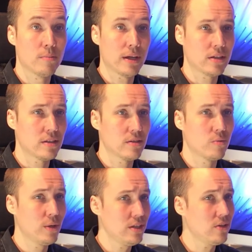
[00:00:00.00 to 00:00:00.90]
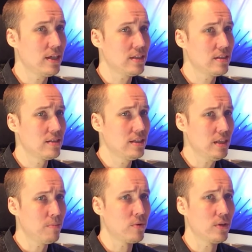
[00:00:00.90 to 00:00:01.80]
But when you get
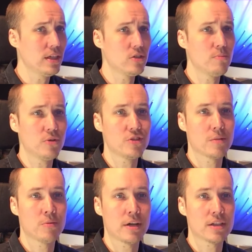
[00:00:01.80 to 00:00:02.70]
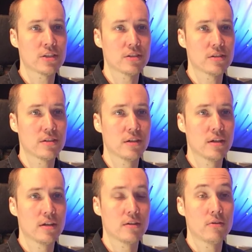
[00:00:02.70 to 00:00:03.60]
deeper into music production,
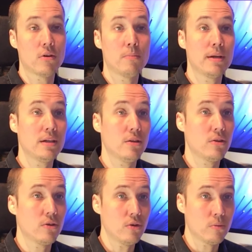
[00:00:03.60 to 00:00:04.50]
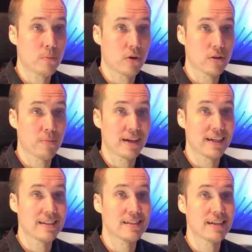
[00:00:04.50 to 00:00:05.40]
there are many third-party
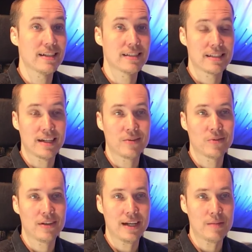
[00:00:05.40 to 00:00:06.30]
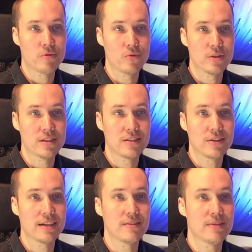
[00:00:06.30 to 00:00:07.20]
plugins and sound
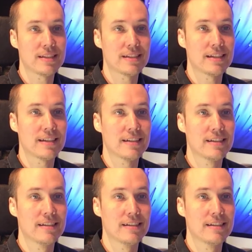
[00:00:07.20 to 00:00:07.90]
libraries you can invest in.